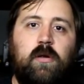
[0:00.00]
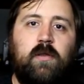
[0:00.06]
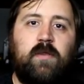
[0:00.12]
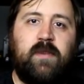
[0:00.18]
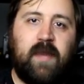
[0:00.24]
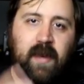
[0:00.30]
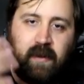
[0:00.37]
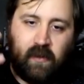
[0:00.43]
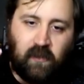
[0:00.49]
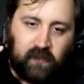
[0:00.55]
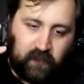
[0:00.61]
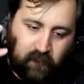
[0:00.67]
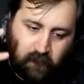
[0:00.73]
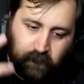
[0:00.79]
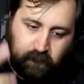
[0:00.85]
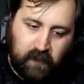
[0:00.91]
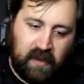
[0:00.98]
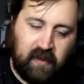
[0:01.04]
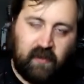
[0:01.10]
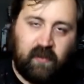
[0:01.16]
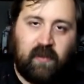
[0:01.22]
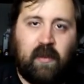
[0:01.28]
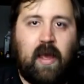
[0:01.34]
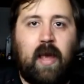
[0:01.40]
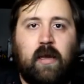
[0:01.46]
that it's
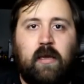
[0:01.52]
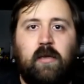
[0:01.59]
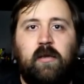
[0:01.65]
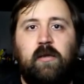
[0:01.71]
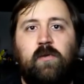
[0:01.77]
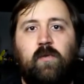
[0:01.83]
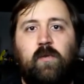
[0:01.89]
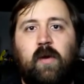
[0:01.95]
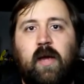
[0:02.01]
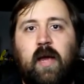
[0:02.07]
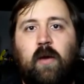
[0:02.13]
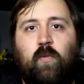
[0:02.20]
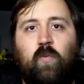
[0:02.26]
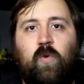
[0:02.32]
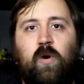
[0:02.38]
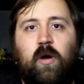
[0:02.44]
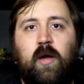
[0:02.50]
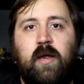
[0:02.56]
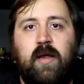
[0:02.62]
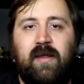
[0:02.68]
exactly the way I want,